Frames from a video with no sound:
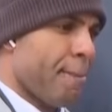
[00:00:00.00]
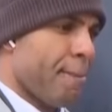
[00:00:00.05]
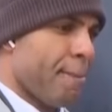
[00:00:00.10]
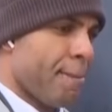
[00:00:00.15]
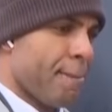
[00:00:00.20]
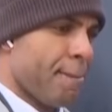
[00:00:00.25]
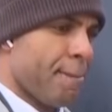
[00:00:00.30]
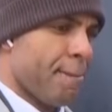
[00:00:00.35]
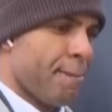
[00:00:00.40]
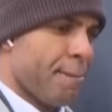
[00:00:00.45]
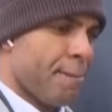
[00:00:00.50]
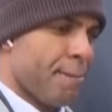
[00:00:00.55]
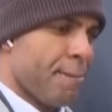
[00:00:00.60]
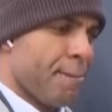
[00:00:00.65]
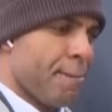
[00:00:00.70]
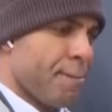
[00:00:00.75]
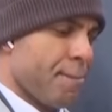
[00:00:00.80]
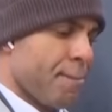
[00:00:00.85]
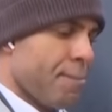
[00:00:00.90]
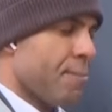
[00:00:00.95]

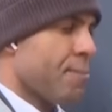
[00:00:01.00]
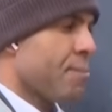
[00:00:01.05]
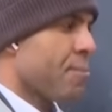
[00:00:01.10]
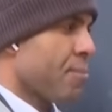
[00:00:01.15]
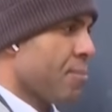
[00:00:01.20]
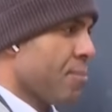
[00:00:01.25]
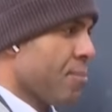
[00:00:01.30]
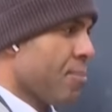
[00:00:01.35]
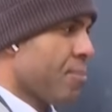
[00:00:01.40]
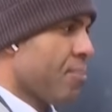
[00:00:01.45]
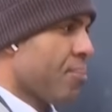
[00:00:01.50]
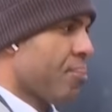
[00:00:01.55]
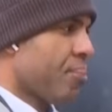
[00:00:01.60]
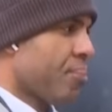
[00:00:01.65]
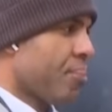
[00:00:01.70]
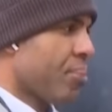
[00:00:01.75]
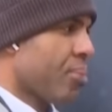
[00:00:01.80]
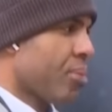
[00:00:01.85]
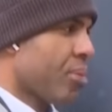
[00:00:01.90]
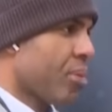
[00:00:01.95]

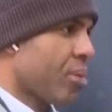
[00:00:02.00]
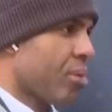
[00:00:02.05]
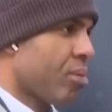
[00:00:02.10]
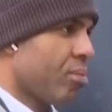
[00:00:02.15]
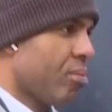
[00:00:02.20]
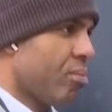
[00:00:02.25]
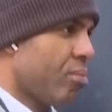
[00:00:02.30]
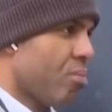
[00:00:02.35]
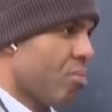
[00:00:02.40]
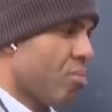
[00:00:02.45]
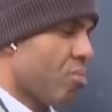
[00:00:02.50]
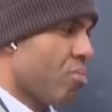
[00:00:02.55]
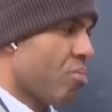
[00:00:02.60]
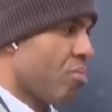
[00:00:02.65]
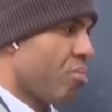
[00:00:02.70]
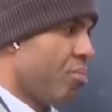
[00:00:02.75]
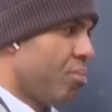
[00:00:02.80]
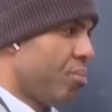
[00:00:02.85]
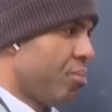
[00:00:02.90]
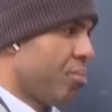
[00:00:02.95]

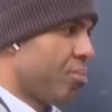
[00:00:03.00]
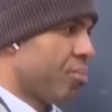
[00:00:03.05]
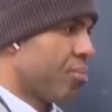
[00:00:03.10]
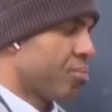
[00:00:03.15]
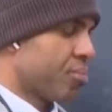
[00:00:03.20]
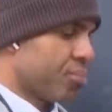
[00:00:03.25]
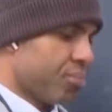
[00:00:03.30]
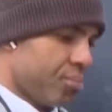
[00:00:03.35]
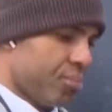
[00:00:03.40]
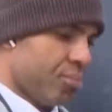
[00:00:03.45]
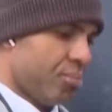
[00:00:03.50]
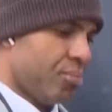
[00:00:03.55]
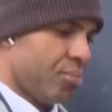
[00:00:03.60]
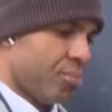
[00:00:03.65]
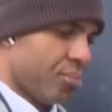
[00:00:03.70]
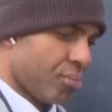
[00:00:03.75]
(not speaking)